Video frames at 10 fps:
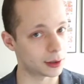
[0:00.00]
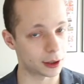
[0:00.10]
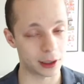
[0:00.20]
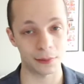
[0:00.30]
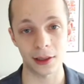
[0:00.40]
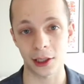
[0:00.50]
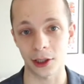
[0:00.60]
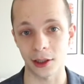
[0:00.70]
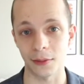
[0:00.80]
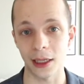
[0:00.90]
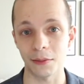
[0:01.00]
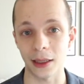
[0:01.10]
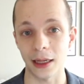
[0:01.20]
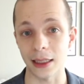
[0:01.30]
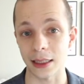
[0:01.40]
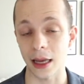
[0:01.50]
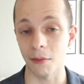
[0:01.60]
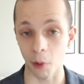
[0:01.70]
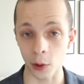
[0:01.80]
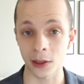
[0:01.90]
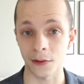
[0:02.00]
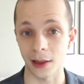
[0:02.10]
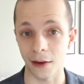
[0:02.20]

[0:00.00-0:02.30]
you're in a great position to be in because most of the